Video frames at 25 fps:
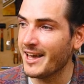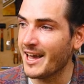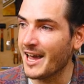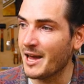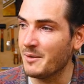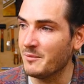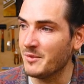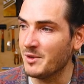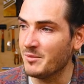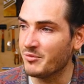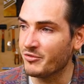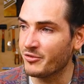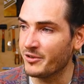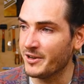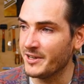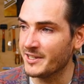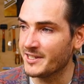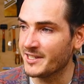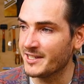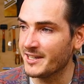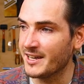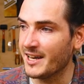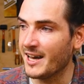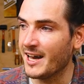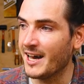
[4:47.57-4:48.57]
and we
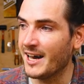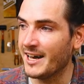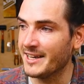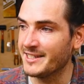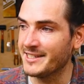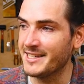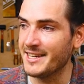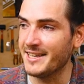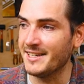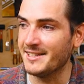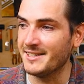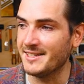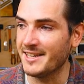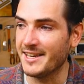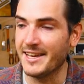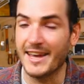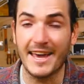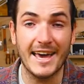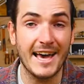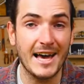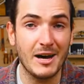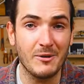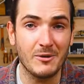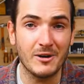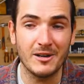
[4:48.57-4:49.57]
print RTC
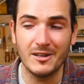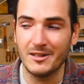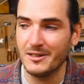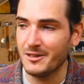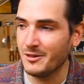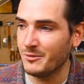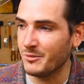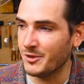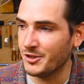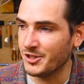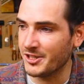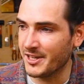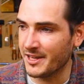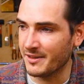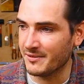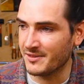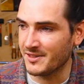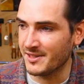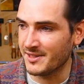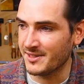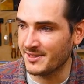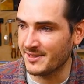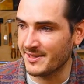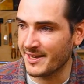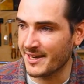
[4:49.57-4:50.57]
hour, which
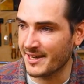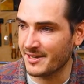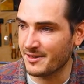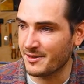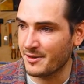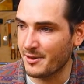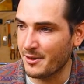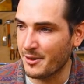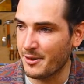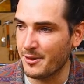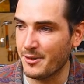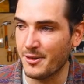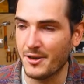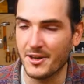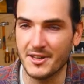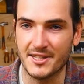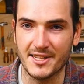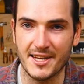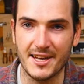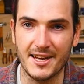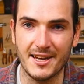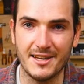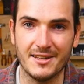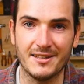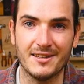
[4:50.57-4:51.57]
gives us that
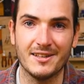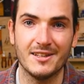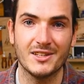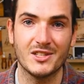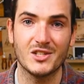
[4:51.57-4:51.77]
13.